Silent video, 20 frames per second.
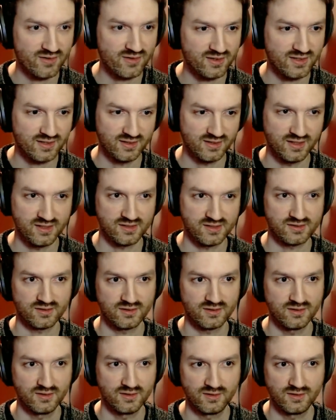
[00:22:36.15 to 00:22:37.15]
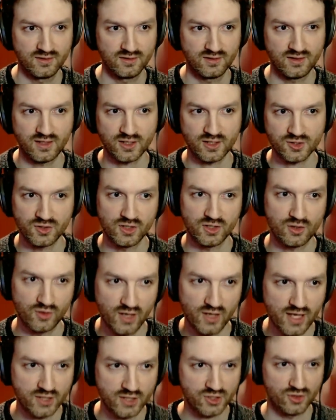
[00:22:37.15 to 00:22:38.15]
That is actually a
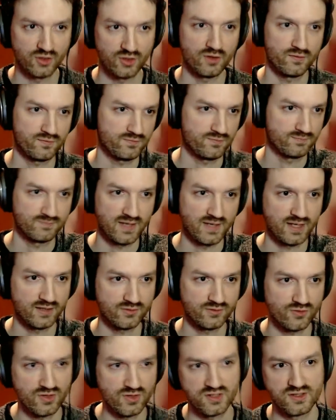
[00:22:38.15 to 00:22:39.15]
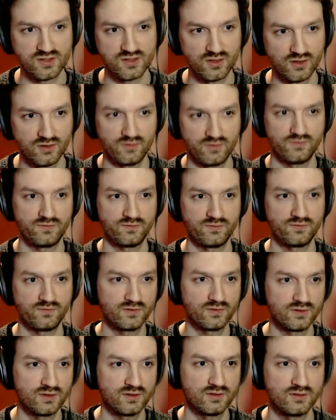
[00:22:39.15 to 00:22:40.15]
collection of hundreds of
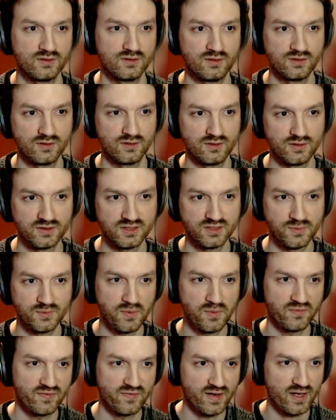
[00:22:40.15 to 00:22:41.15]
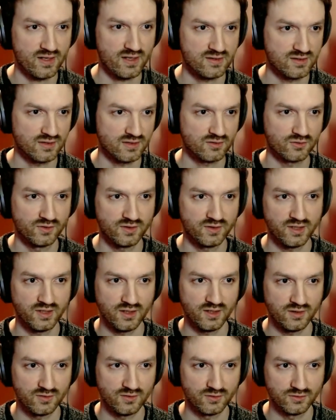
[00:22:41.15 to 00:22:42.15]
CPP files that
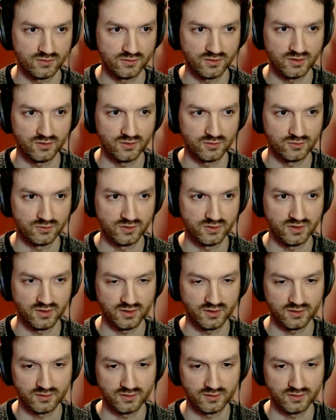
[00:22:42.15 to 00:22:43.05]
contain all the